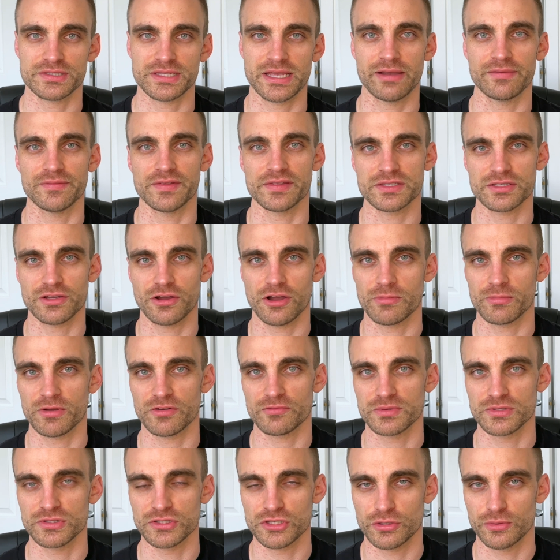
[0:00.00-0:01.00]
now in the time
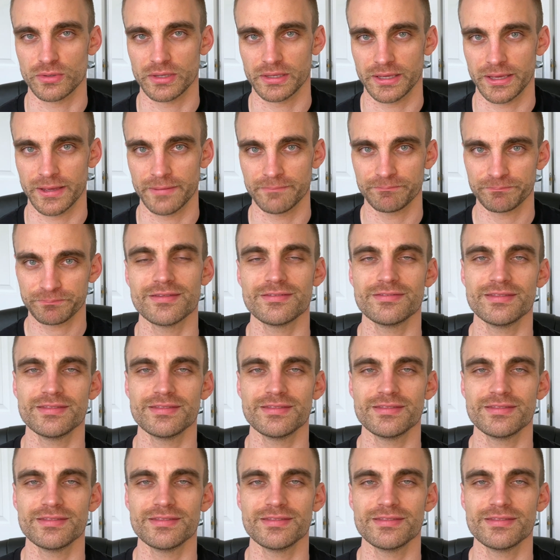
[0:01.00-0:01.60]
I've been doing it.